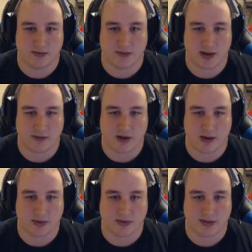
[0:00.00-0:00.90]
5
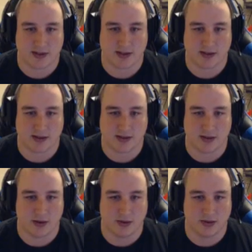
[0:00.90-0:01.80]
grapple resistance.
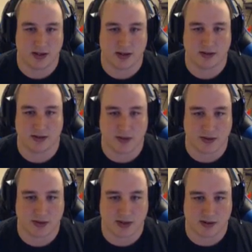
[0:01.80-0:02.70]
Only at a duo
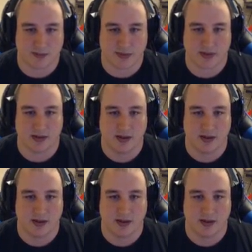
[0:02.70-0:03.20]
syrups.